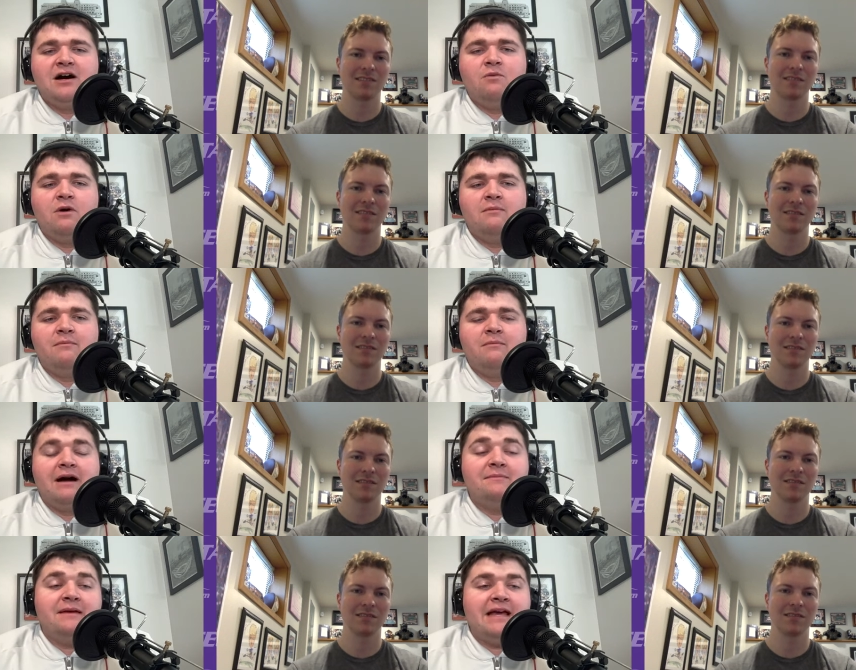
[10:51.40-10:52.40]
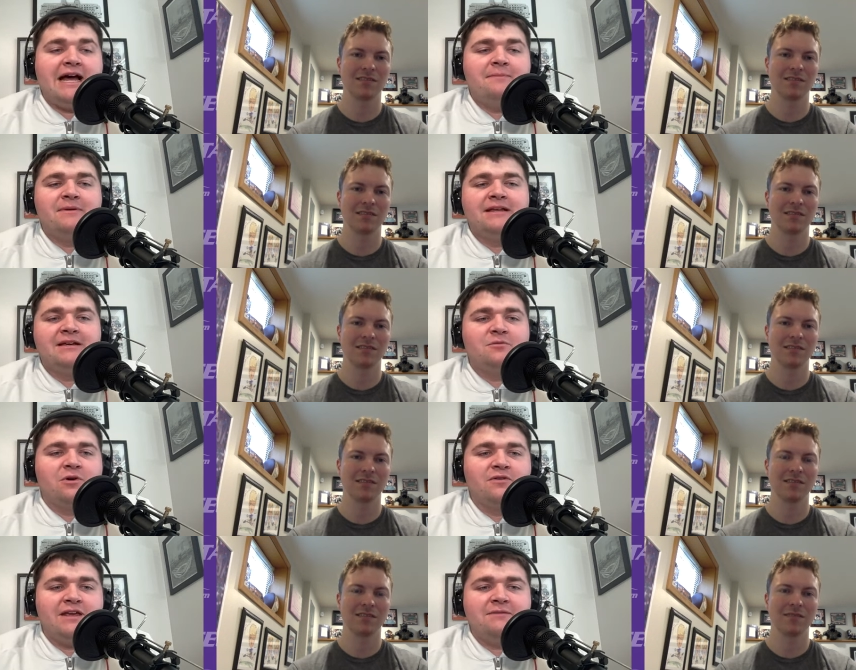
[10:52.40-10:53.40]
Speaker 1: on what might be happening and
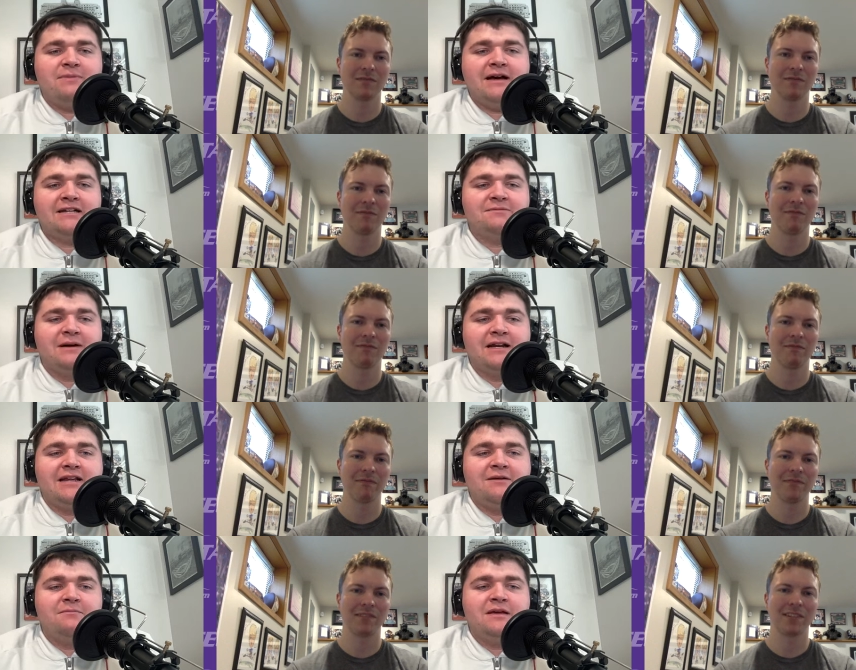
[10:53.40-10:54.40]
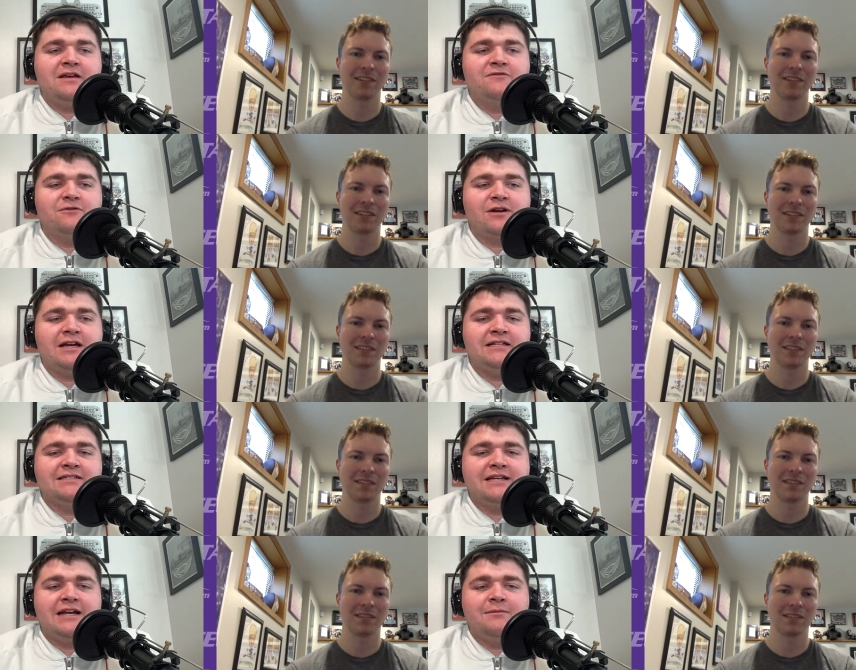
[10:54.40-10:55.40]
where the impacts might end up being for
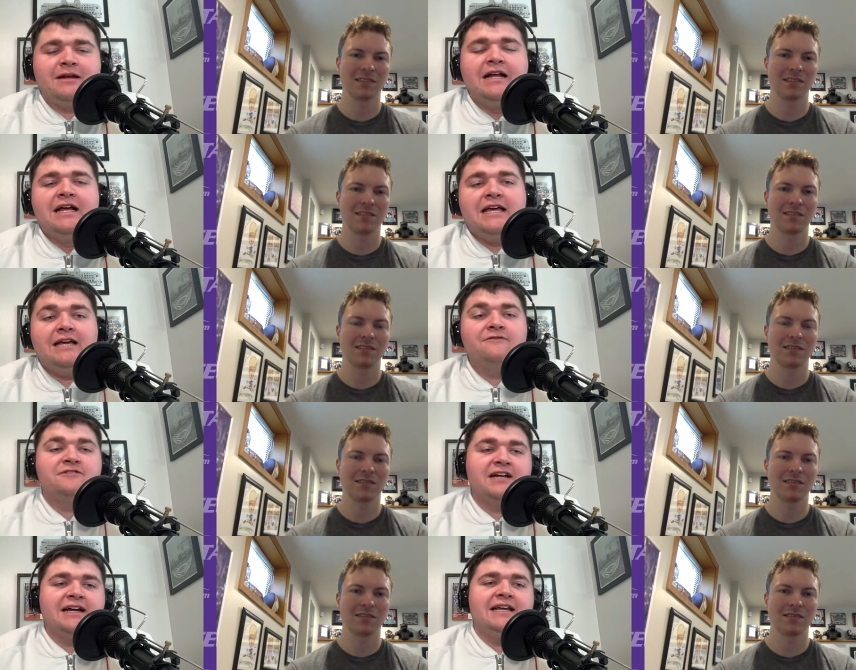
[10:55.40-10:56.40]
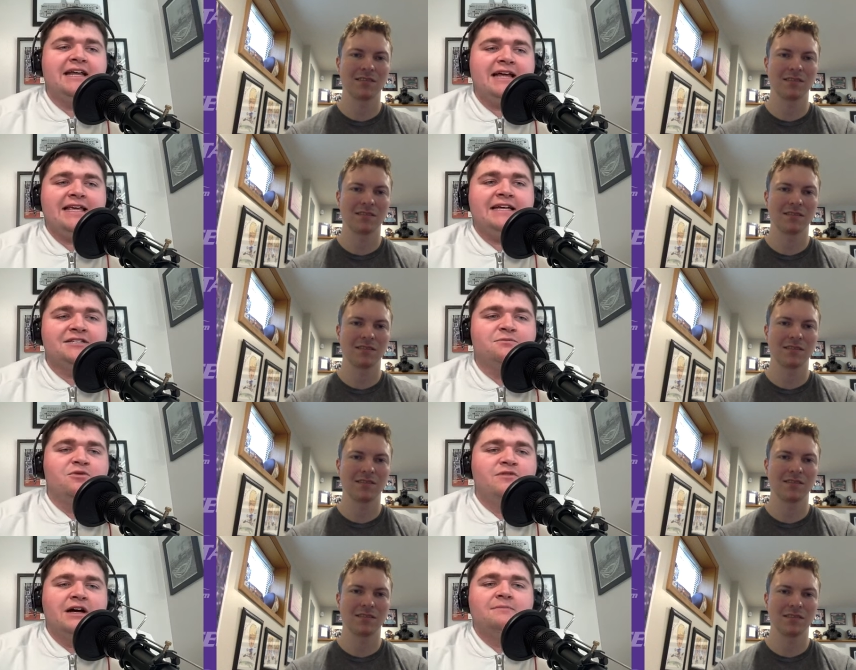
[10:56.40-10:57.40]
K-State. I mean, if signing day gets
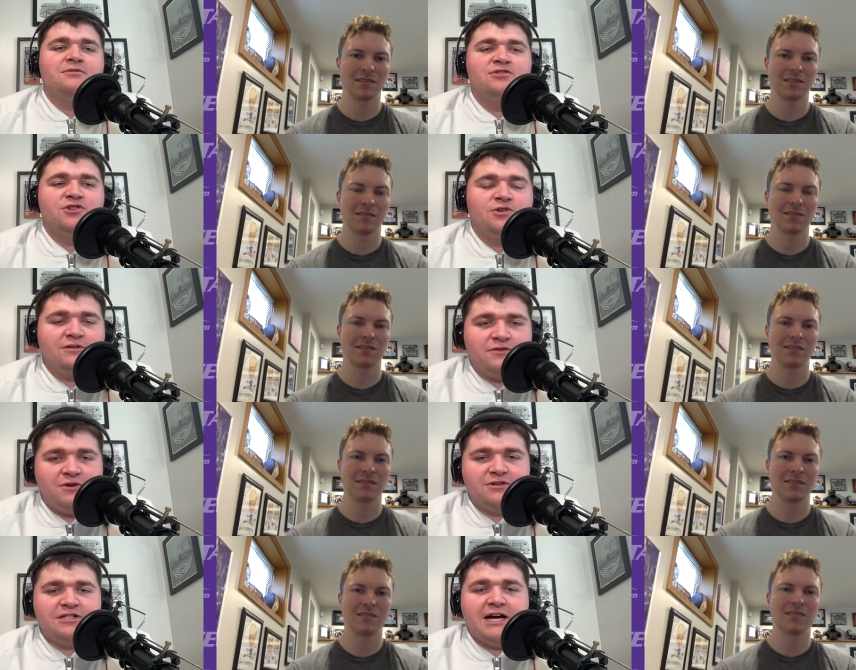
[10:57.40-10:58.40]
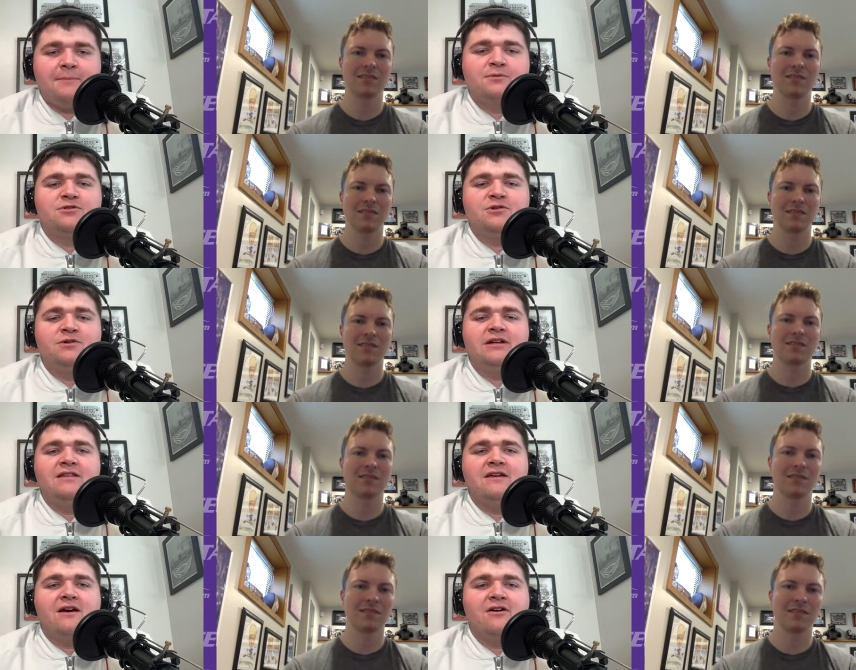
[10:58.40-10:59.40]
moved up to June, if there is an
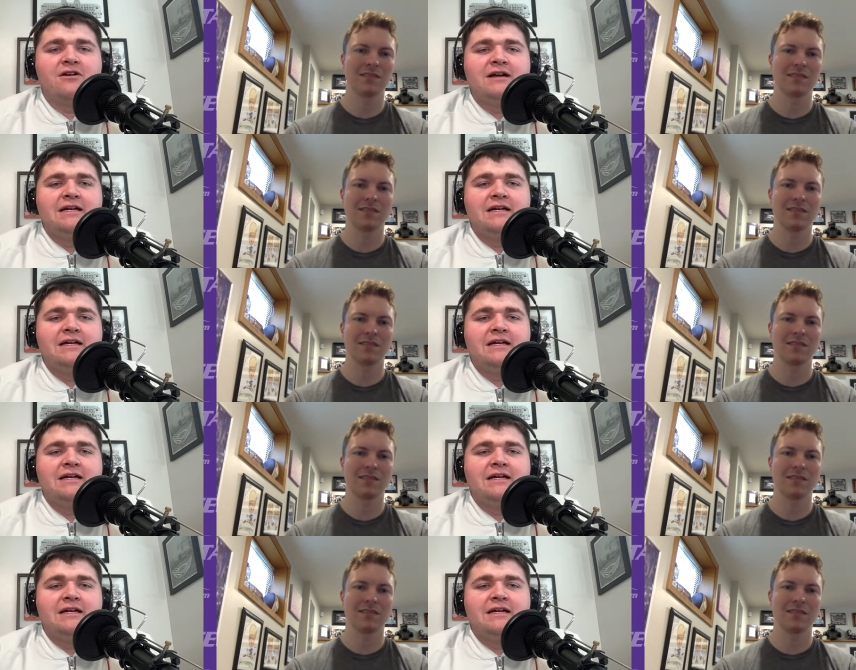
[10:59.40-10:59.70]
opportunity there,